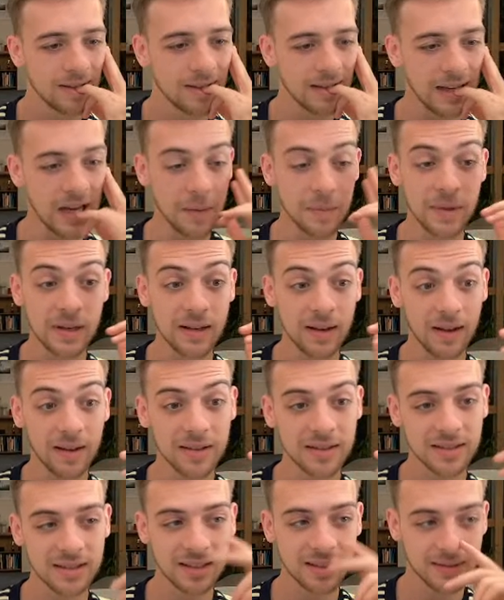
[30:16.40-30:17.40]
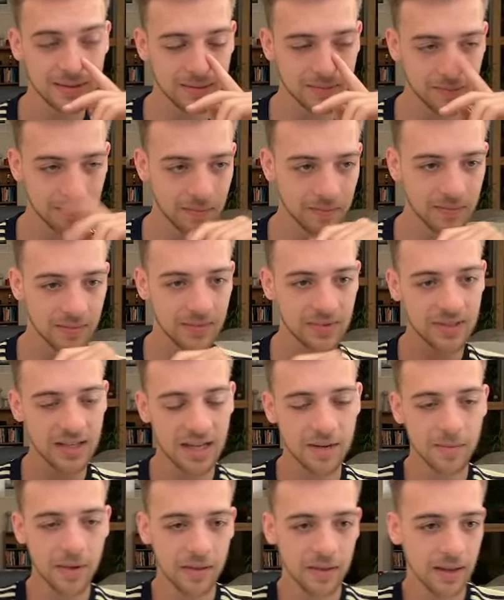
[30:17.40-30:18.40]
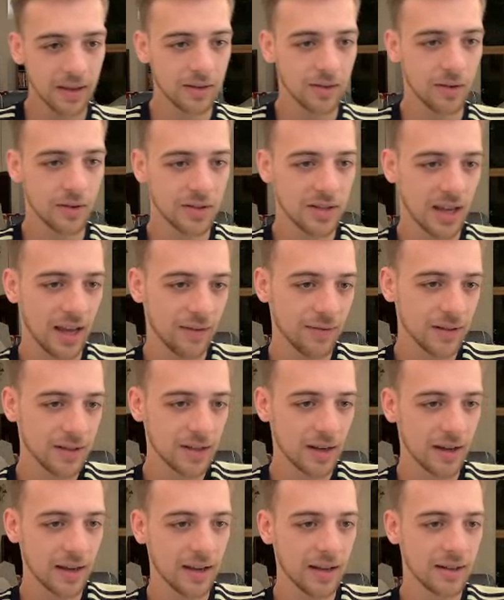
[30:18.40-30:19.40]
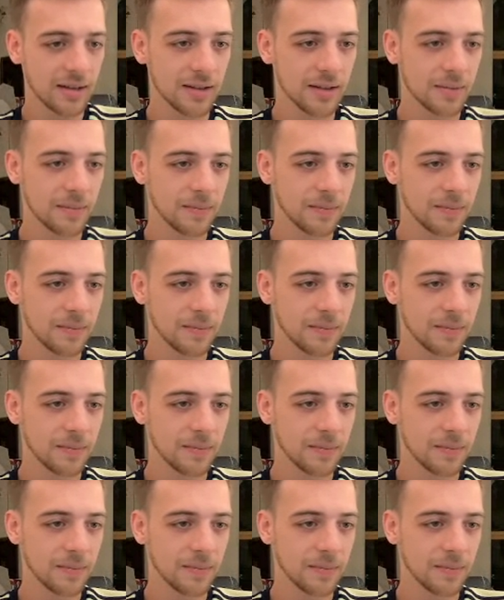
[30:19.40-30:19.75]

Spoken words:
I'm the last team, I think, not to have a tight end.